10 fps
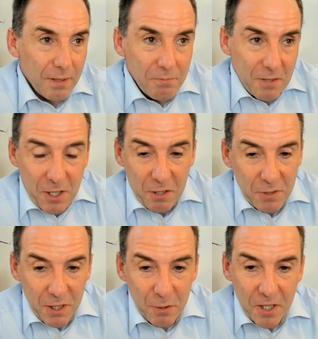so you
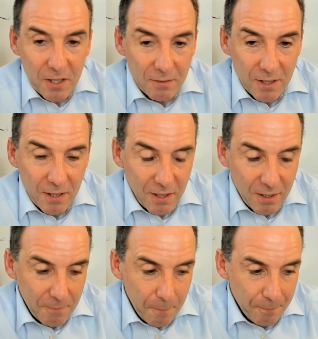use the
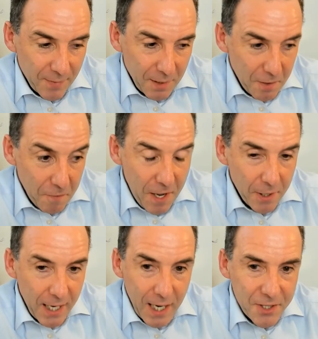flare
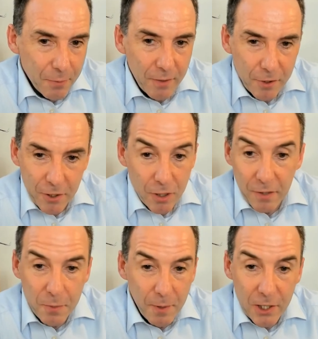gas or whatever to drive a
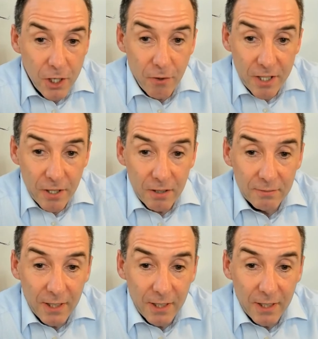small generator,